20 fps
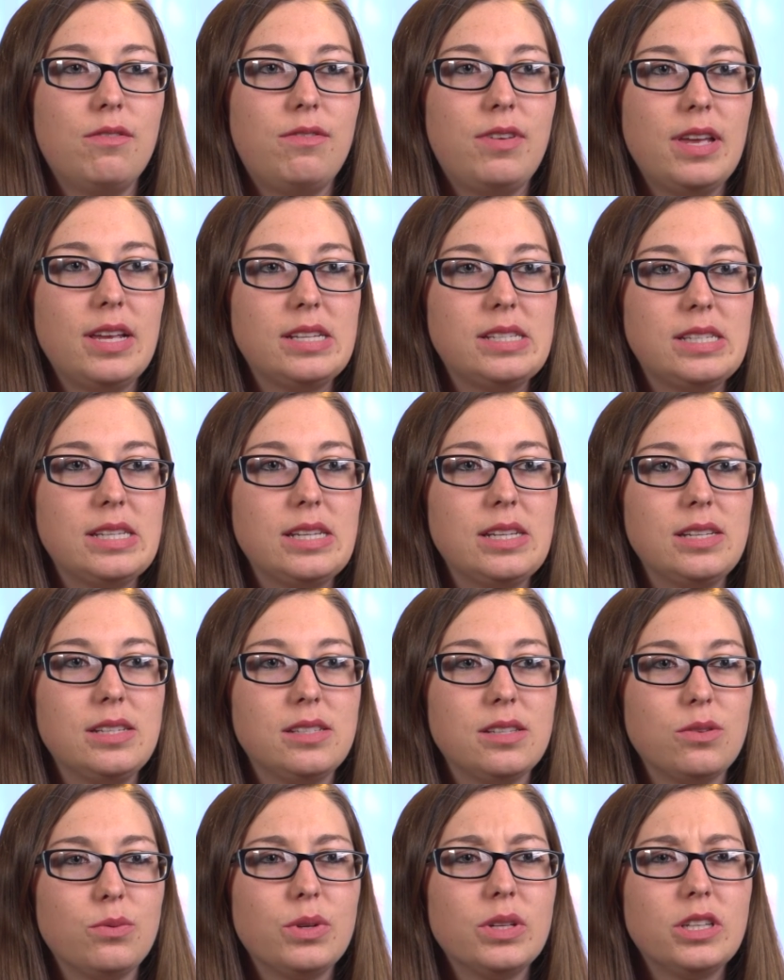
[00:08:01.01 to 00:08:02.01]

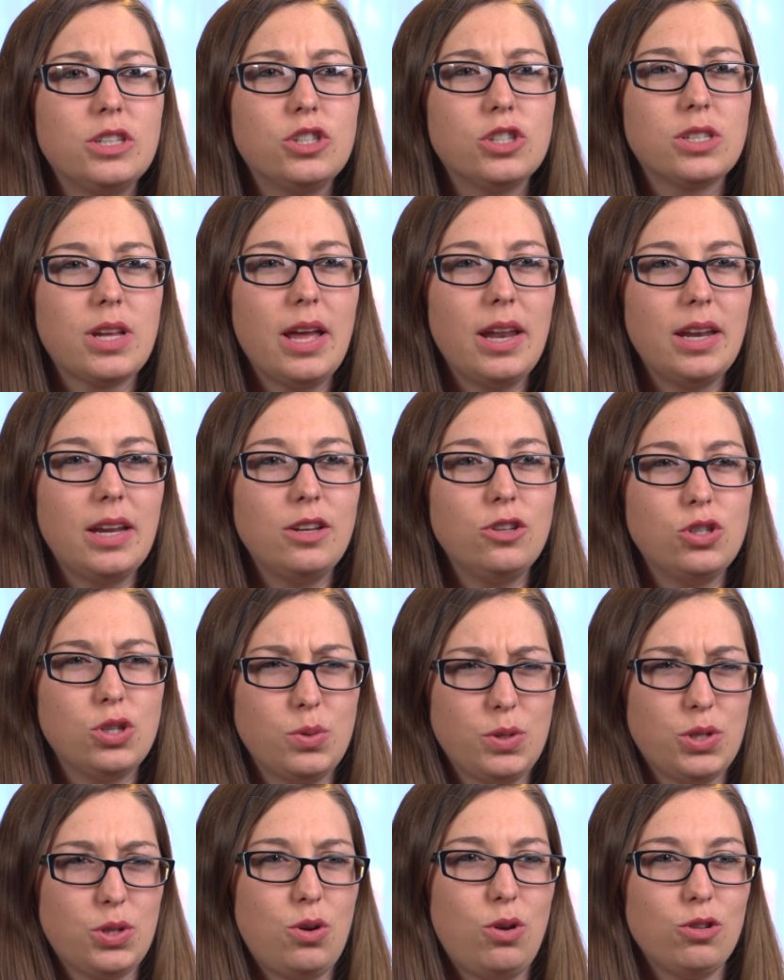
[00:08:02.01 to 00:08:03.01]
faces, and really just any
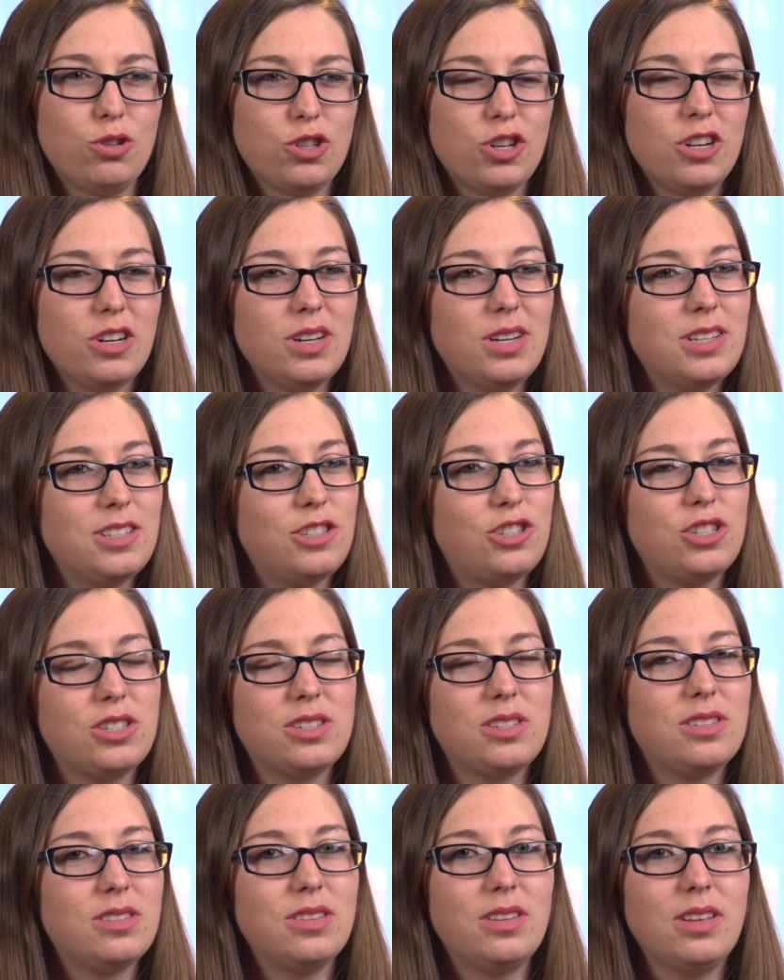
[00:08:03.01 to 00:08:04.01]
Jewish culture, is
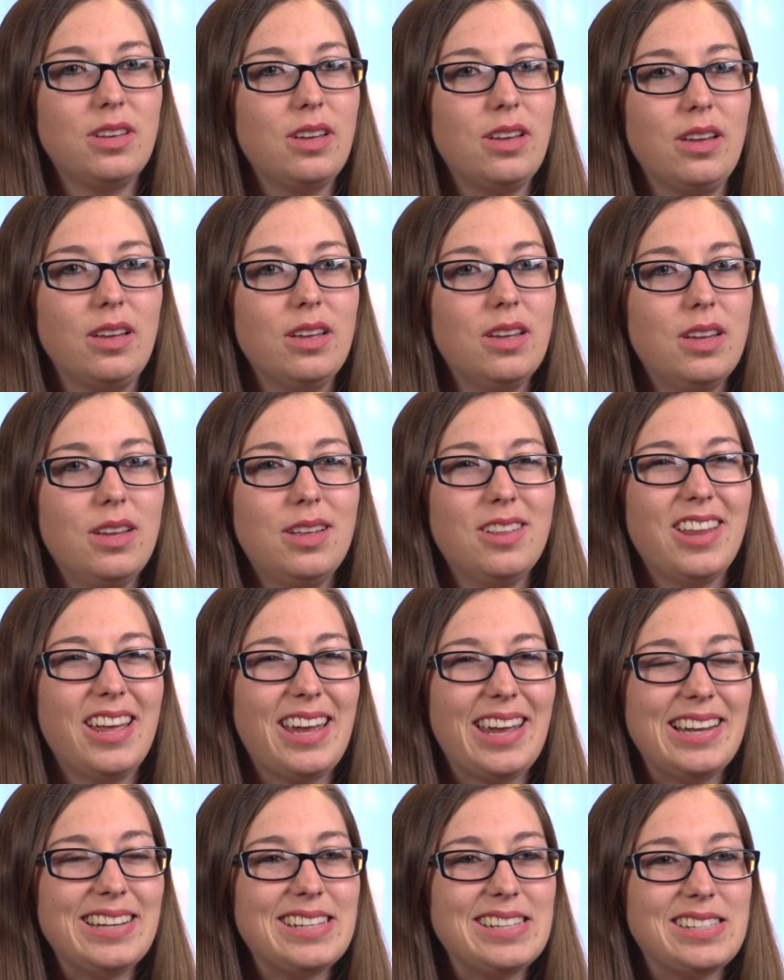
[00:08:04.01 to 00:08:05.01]
just the
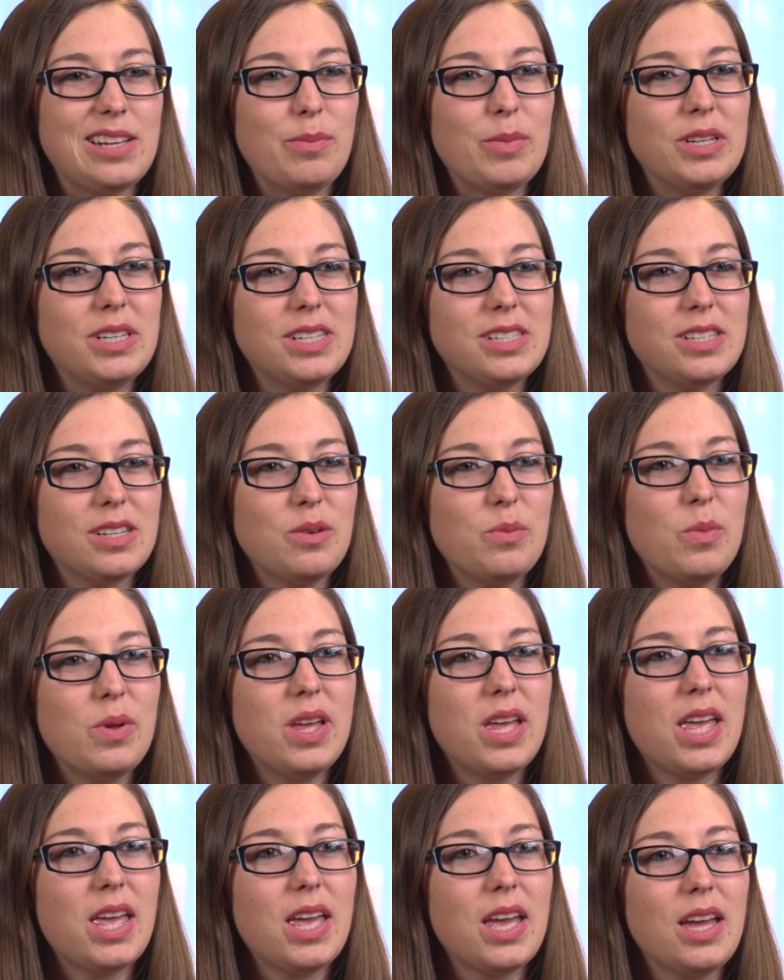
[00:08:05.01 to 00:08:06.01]
like anti-Semitism
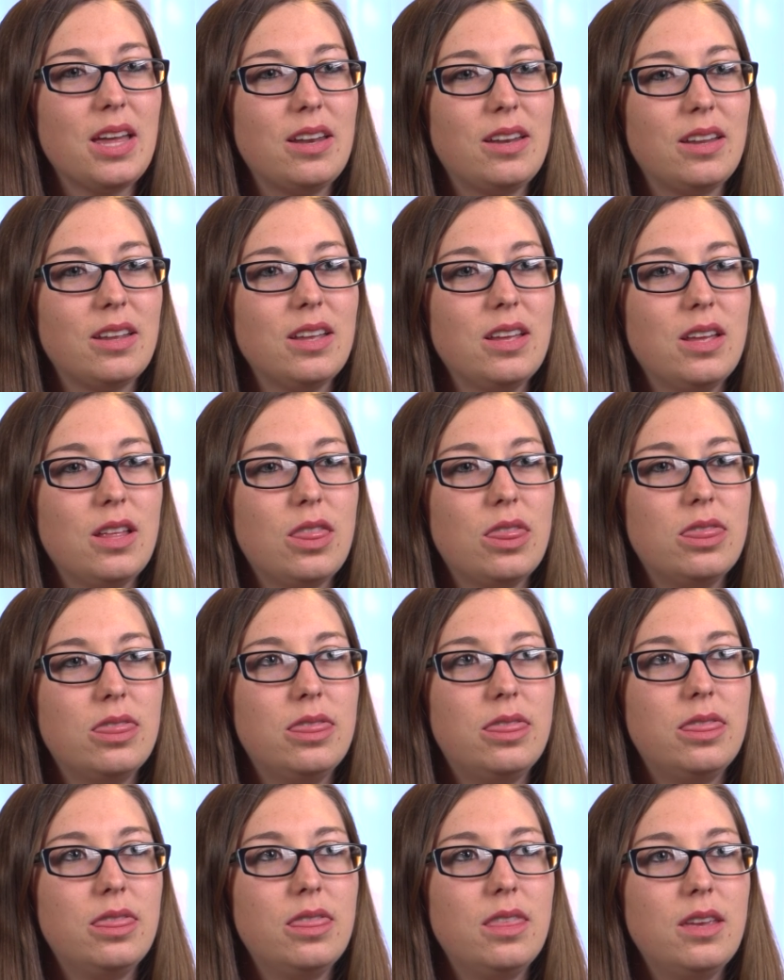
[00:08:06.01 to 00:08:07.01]
and
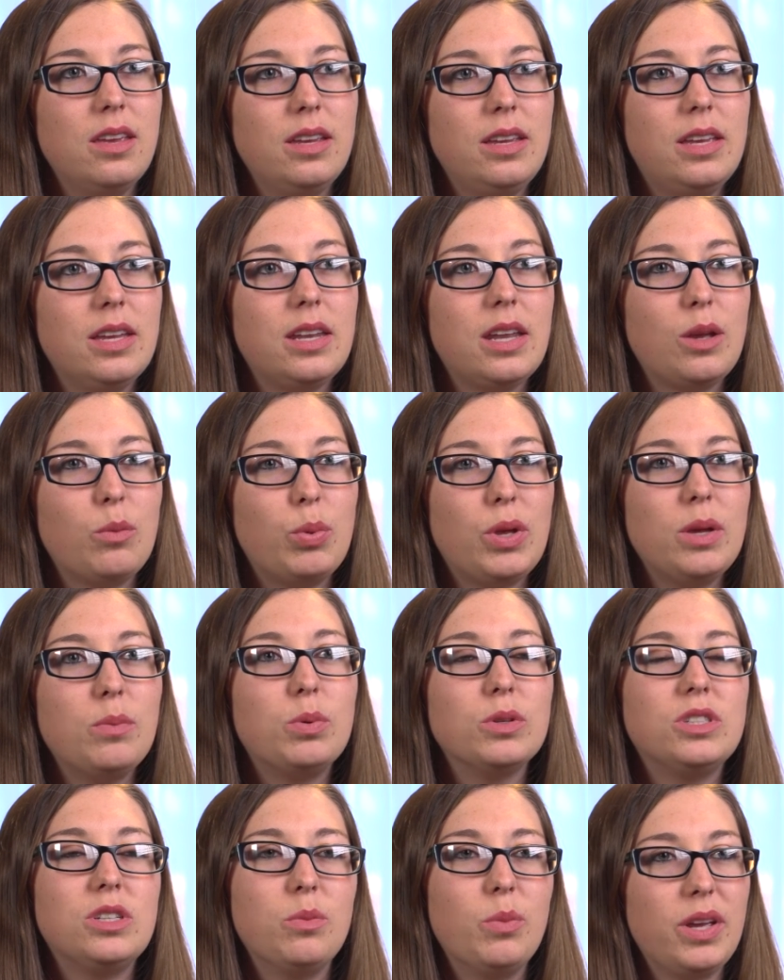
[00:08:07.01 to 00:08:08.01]
getting
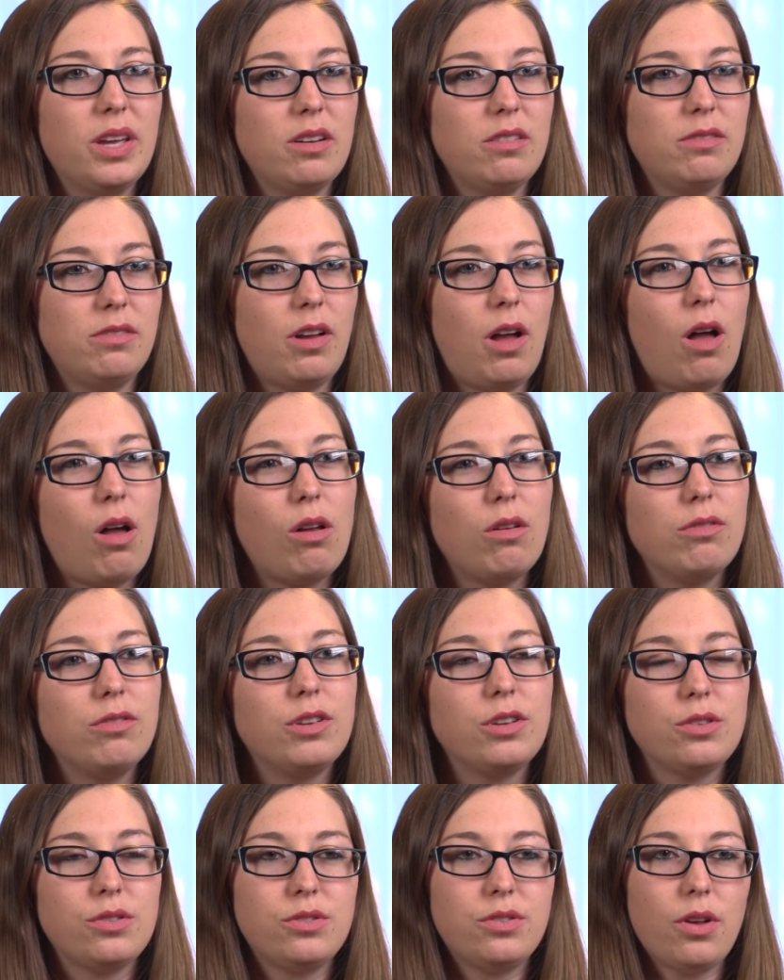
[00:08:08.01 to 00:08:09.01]
people to be
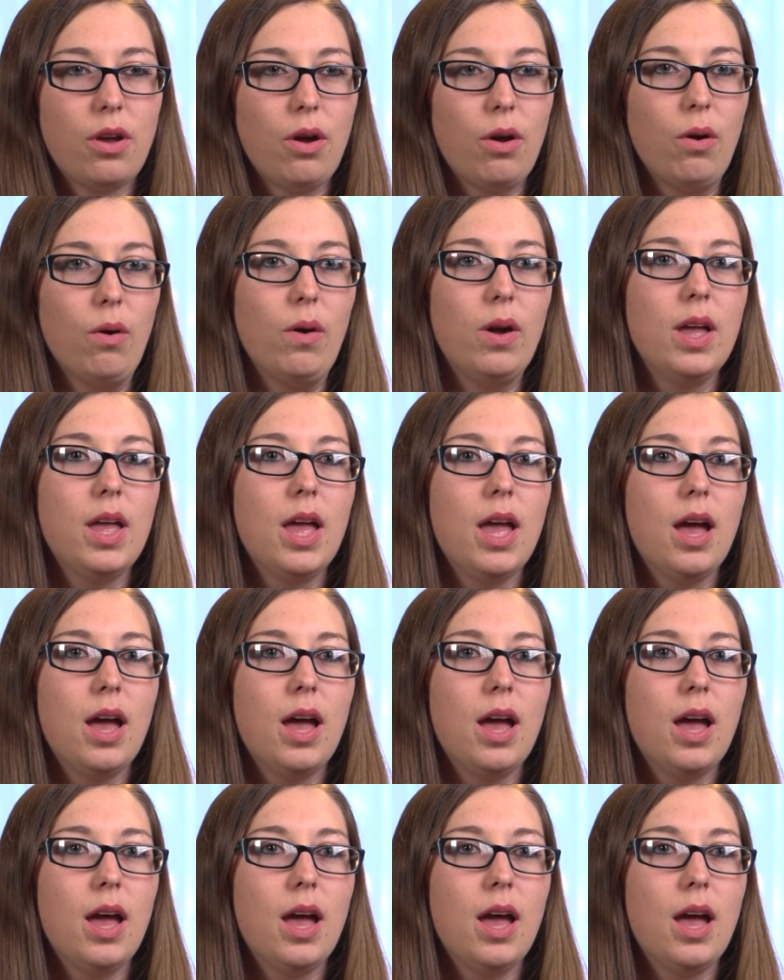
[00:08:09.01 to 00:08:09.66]
involved. So,